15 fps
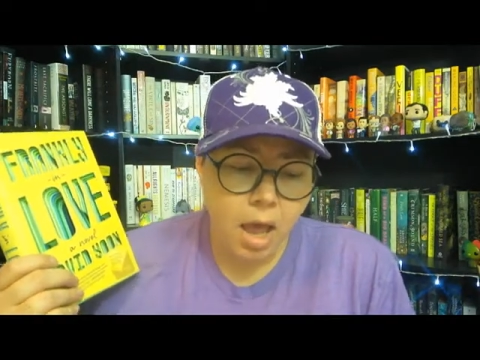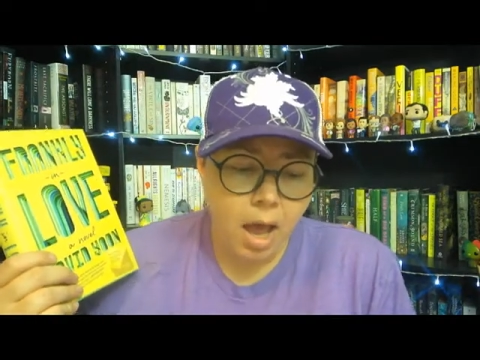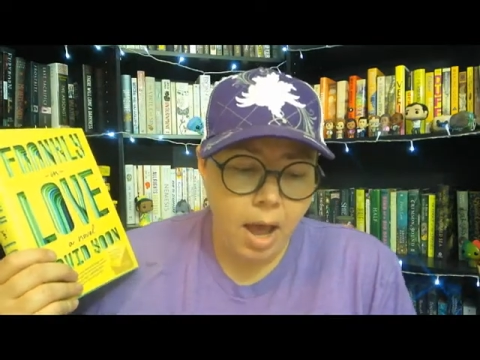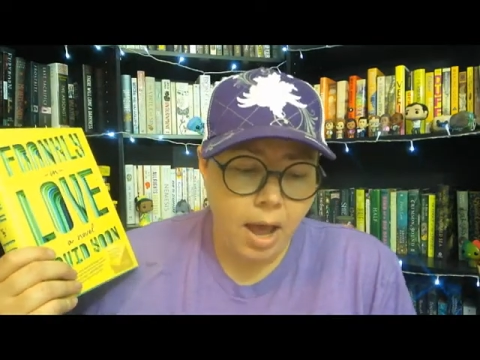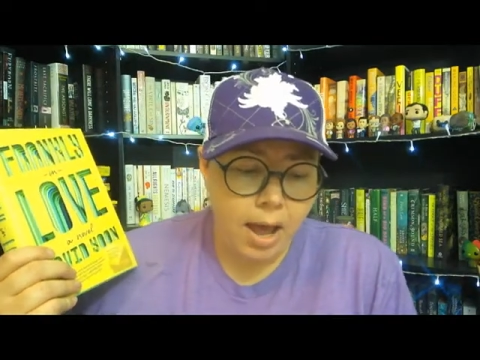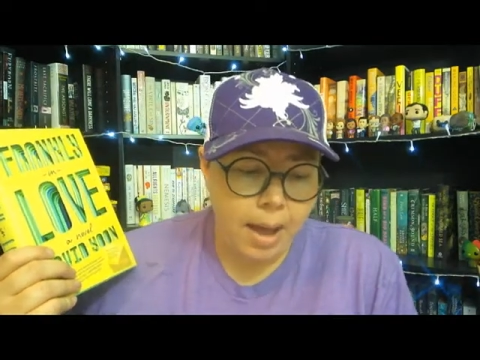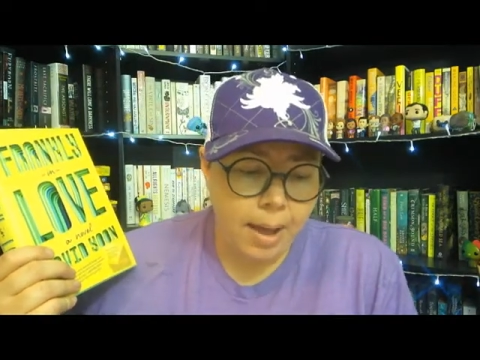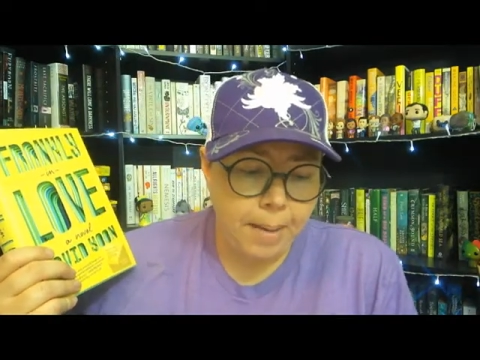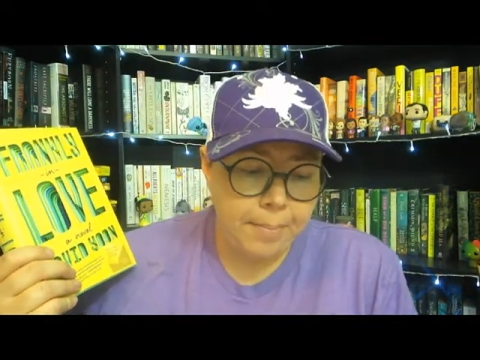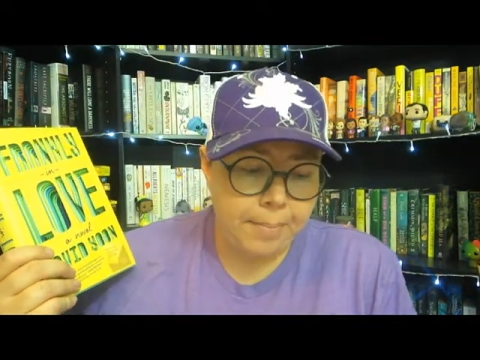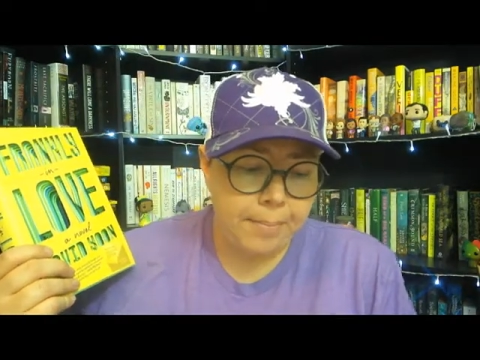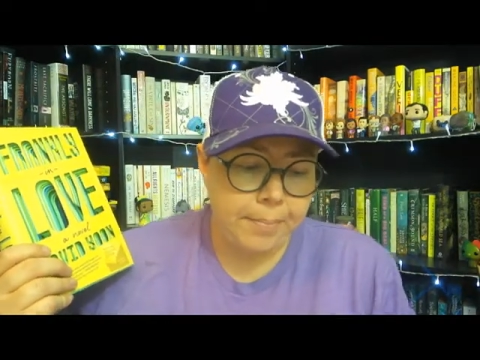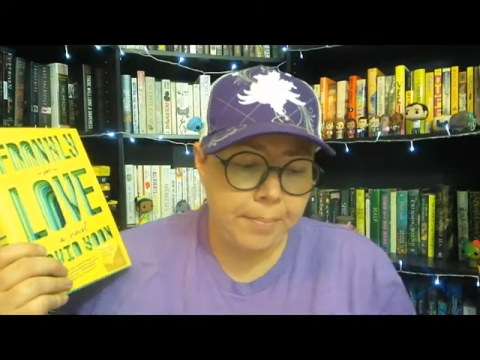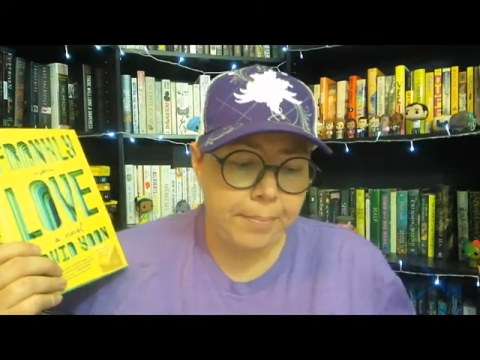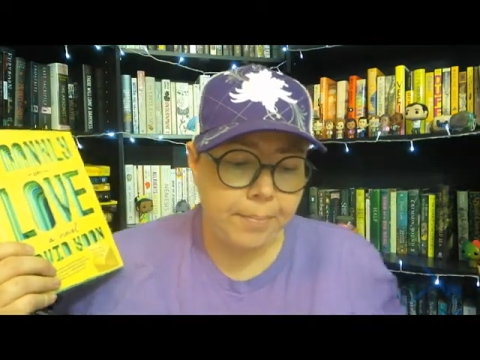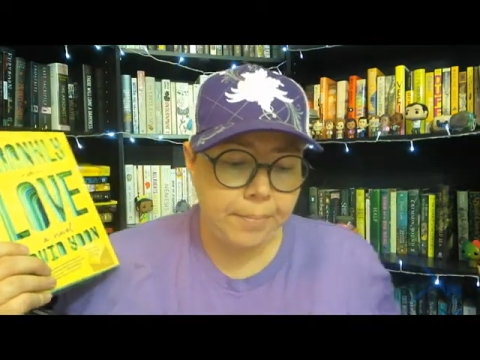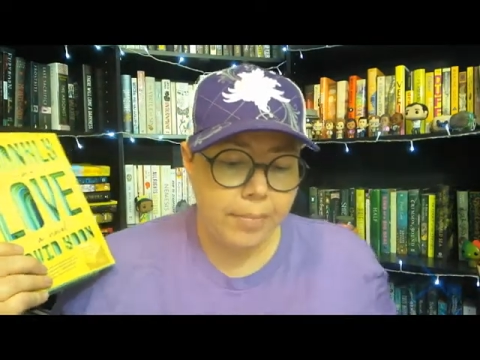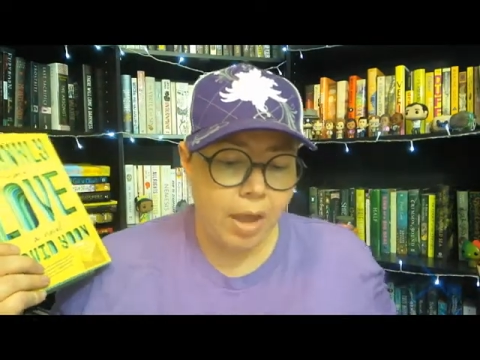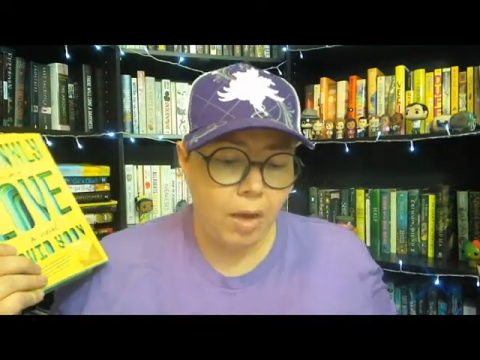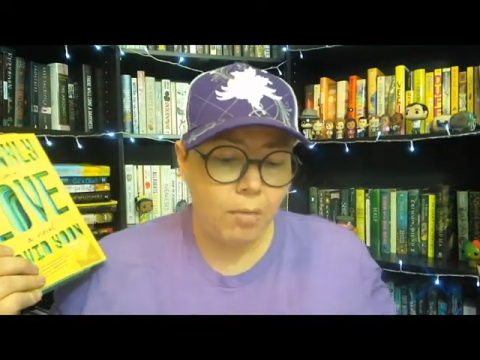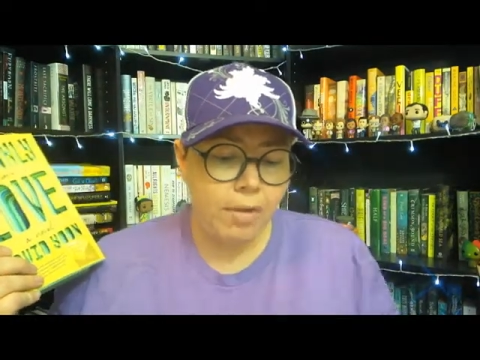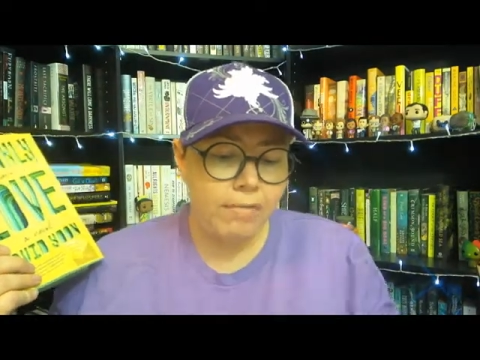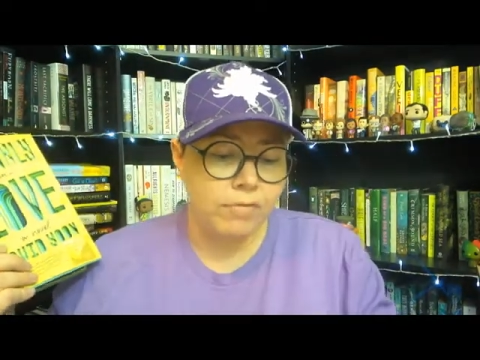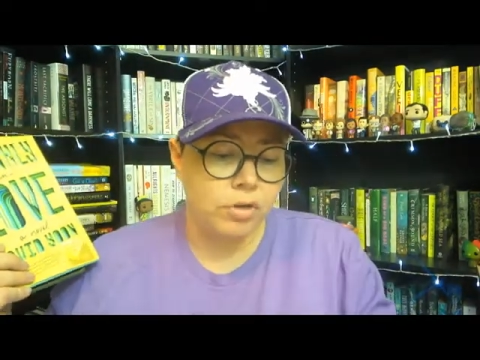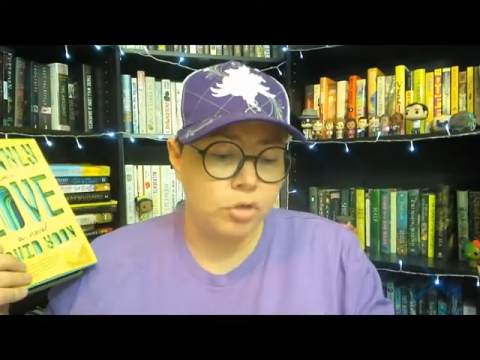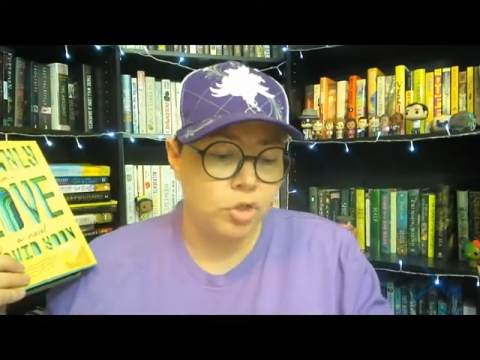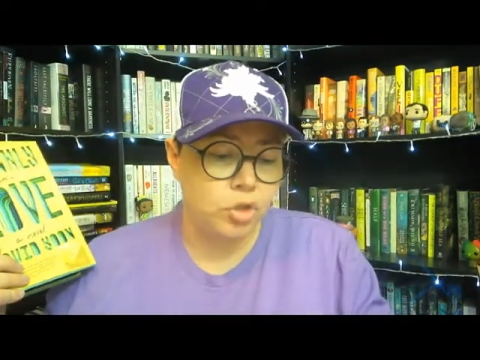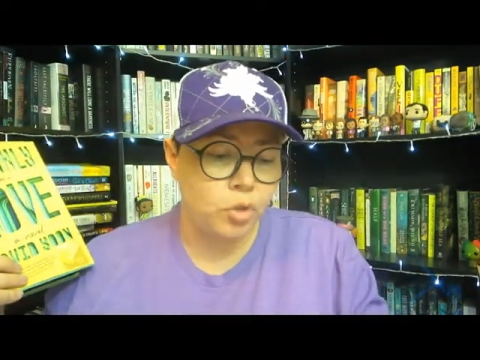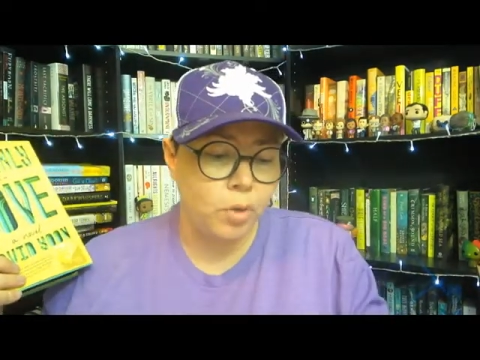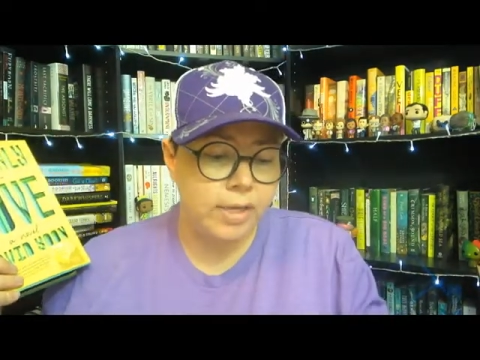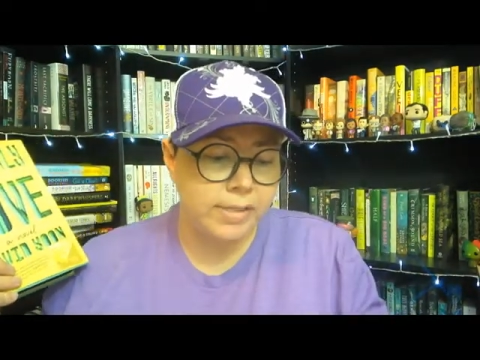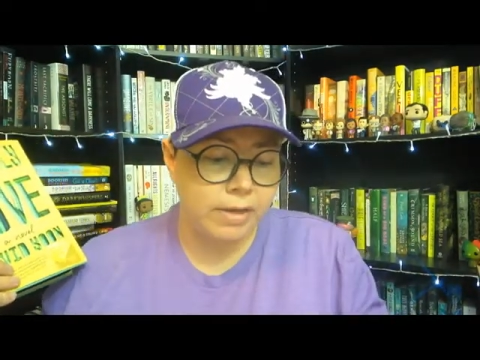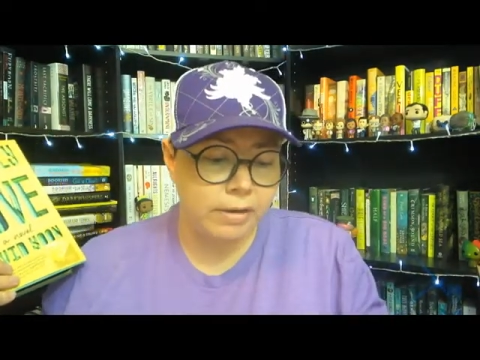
Um, however, Joy's